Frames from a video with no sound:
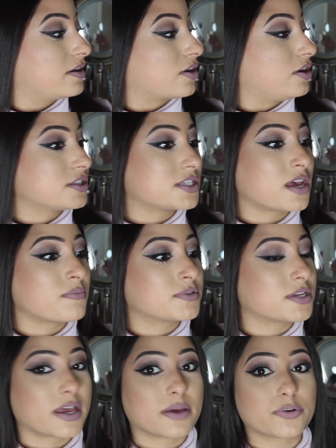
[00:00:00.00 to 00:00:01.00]

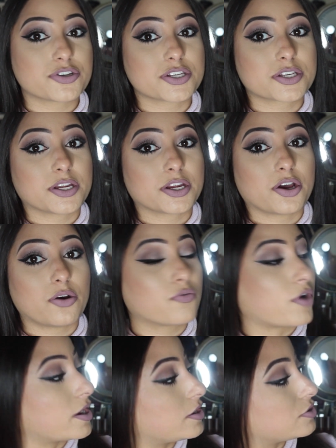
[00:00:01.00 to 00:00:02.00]
concept, and we're just gonna go right